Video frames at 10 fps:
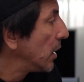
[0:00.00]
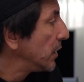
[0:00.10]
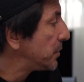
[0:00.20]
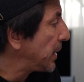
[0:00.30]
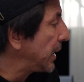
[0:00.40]

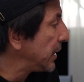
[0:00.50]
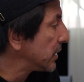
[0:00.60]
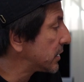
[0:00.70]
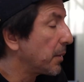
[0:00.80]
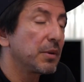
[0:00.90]
this painting,
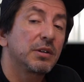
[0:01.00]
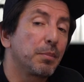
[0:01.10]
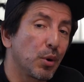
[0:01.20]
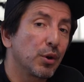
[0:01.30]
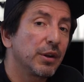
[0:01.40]
something to
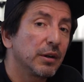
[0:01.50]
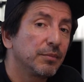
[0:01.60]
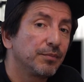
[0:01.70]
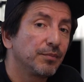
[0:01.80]
ponder.